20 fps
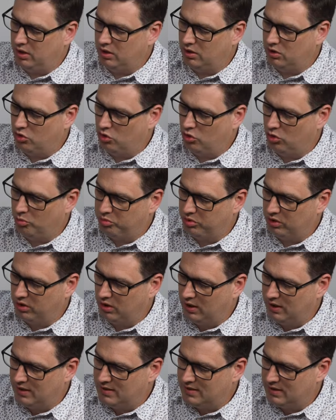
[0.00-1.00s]
in
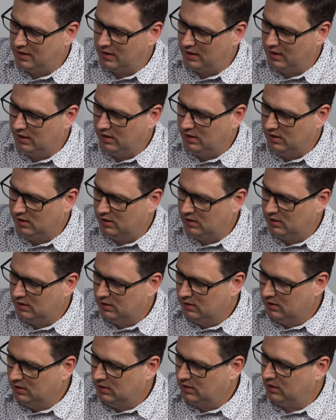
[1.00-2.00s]
corporate IT
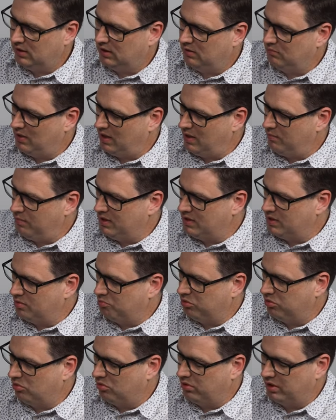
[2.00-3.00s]
and maybe
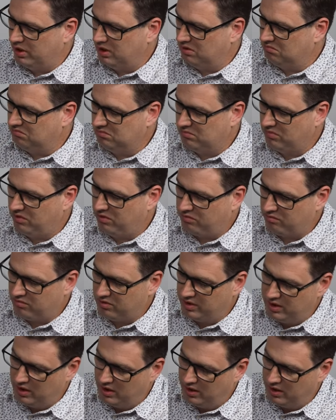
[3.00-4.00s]
deploying
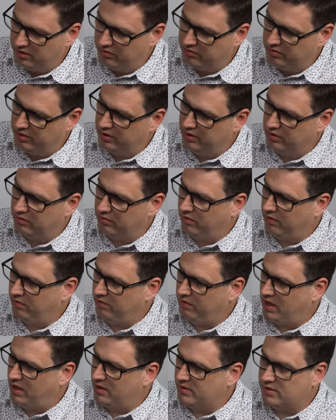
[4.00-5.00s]
300 or
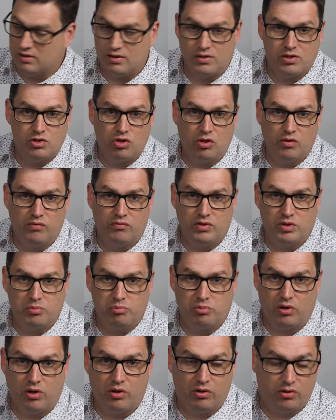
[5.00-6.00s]
1,000 Surface
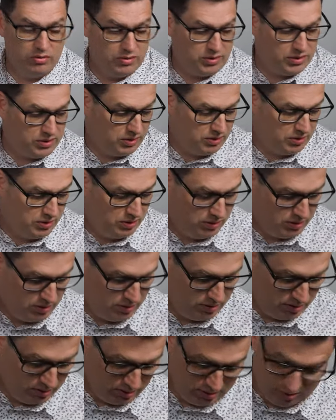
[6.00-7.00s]
Pros,
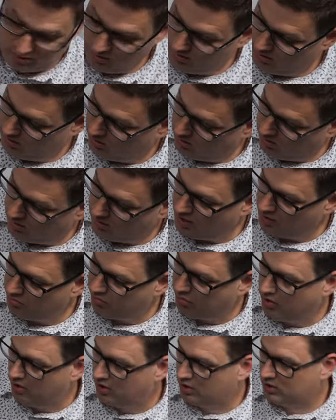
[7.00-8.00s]
that
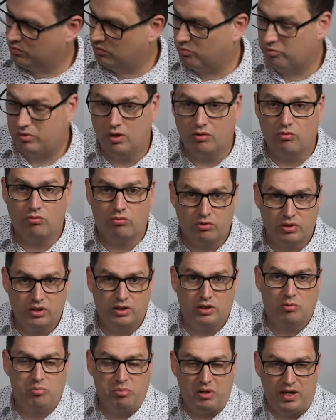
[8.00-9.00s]
box would be a
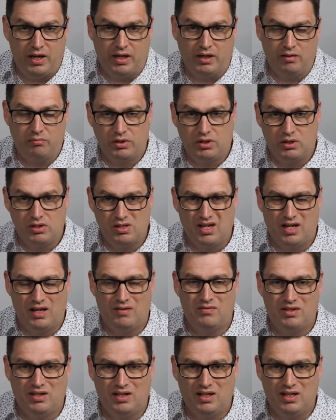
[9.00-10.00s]
real pain because you
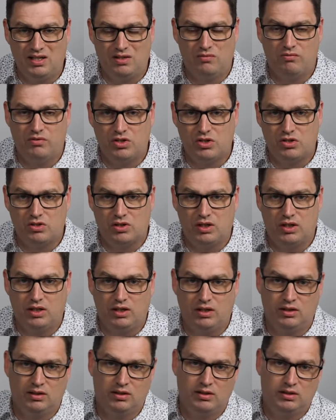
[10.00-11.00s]
have to
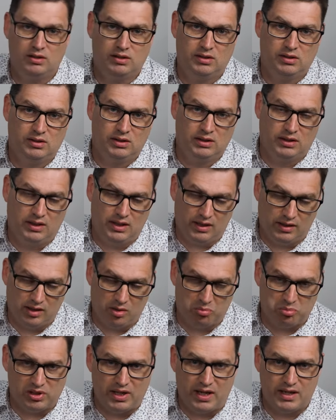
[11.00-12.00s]
individually cut
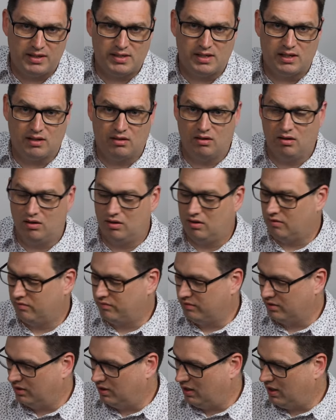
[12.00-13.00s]
the plastic
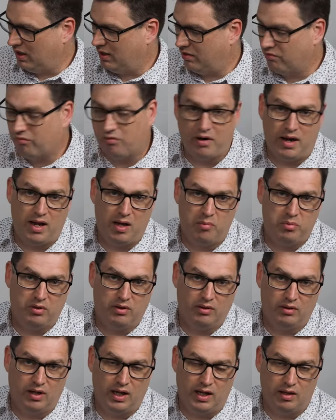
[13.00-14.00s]
off and unwrap
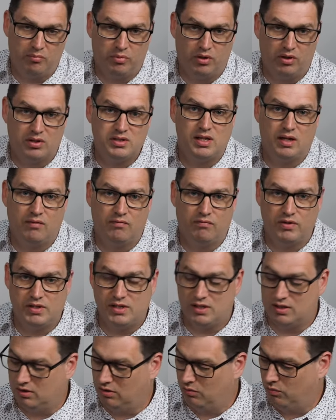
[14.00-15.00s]
and unbox every
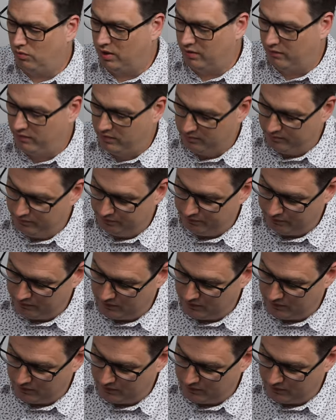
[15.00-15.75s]
single one of them.